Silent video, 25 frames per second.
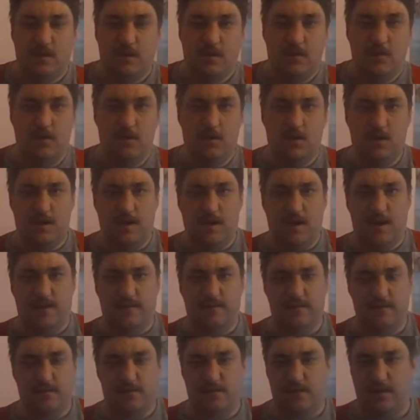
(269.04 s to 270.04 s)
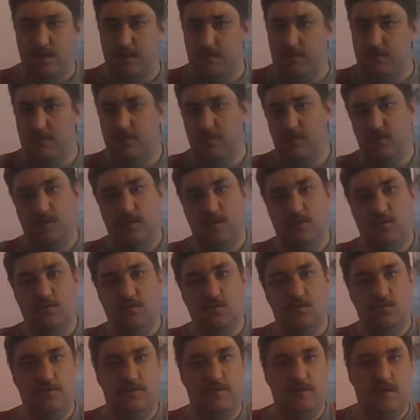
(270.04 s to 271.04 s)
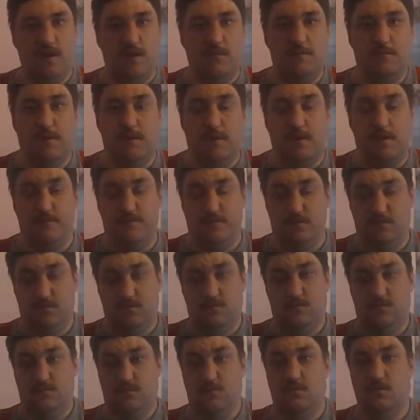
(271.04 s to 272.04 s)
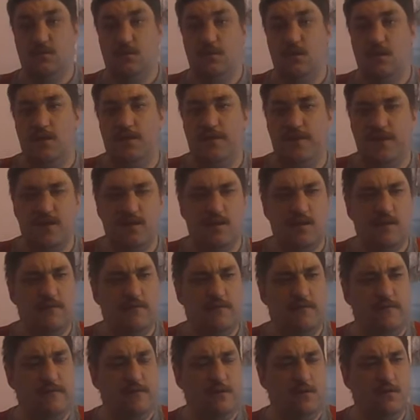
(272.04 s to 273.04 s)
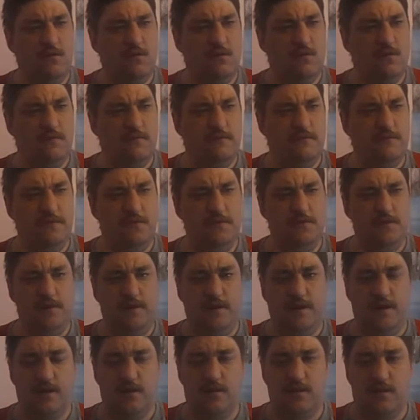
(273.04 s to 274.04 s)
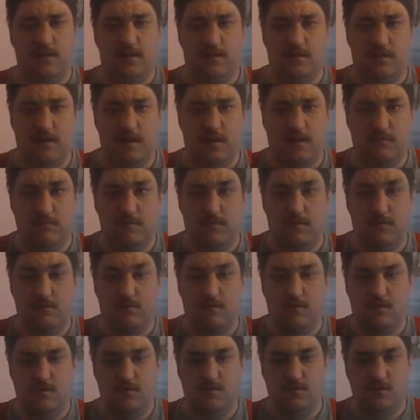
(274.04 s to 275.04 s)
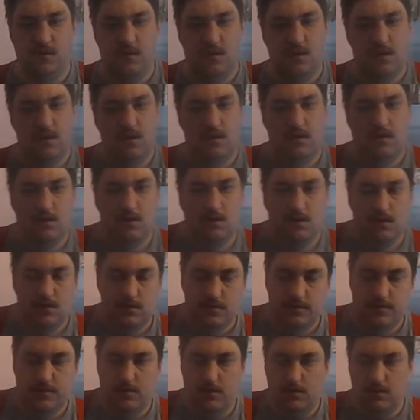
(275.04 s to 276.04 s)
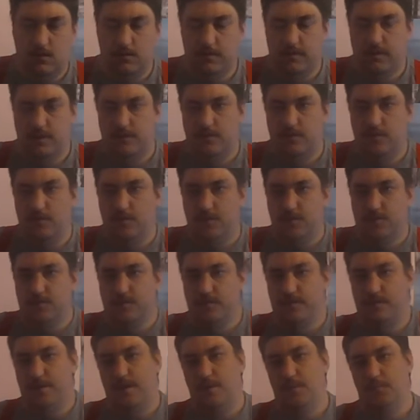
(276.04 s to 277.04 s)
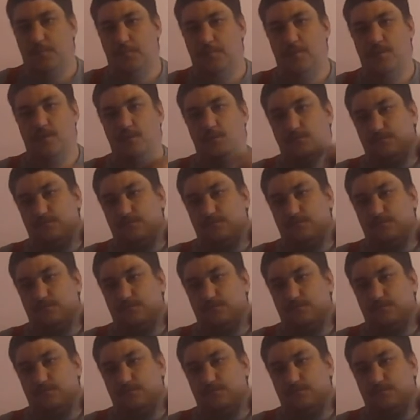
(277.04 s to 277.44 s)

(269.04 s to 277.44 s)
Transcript: early access games do that all the time, and I think I have a vlog on early access games as well, so I won't say too much on that. But